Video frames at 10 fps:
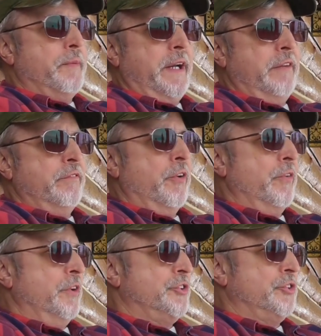my
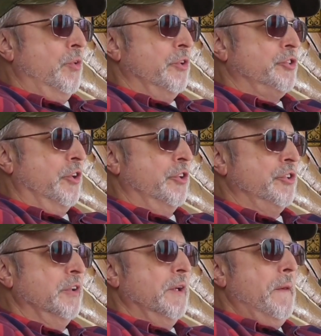inverter and solar
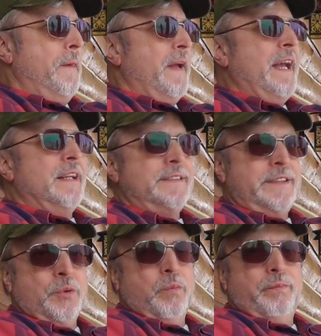charger, and I
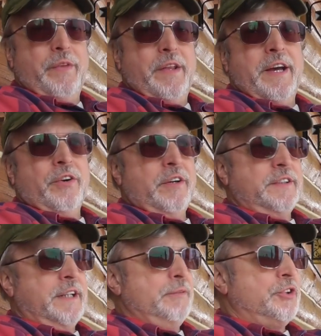still had a hard
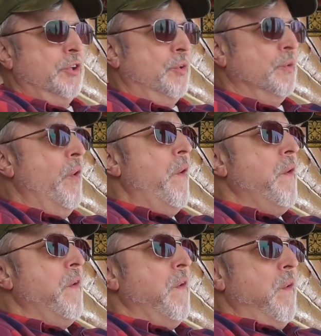time. So
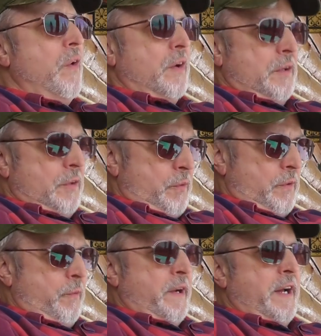
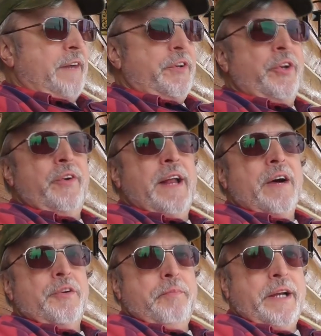what I have to do
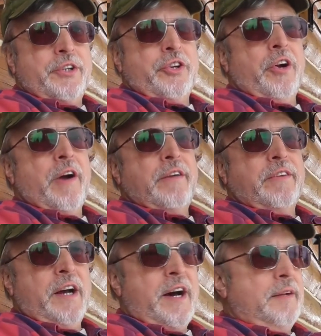now is make sure I've
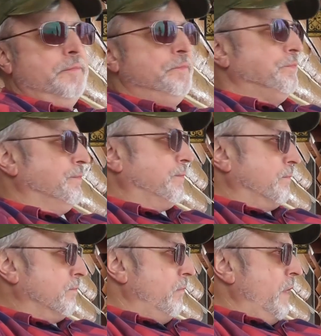got
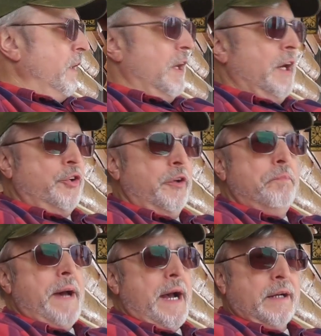a
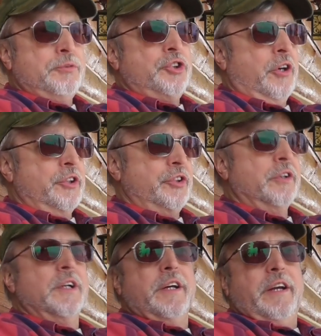good backup
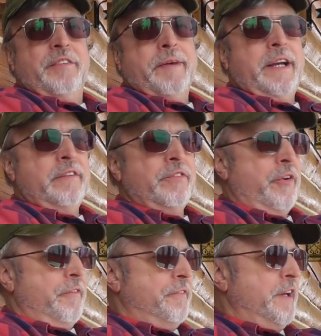charger if my
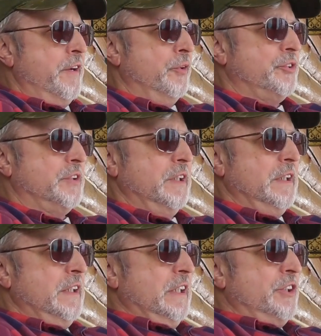inverter fails.
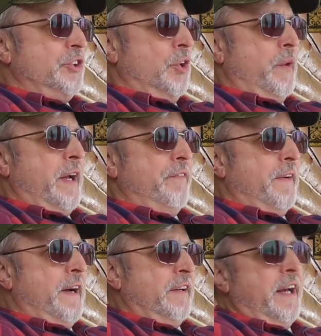So what I
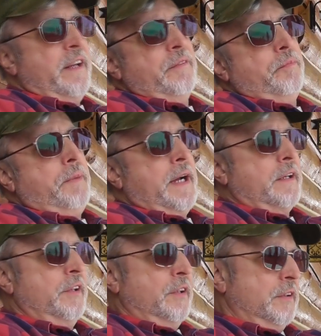found, I had back
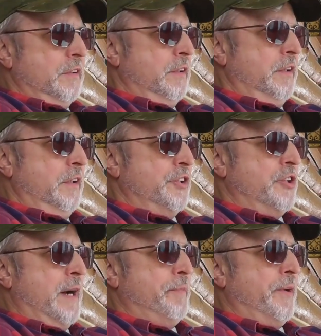in the
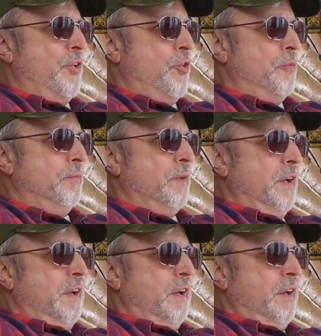shop at home,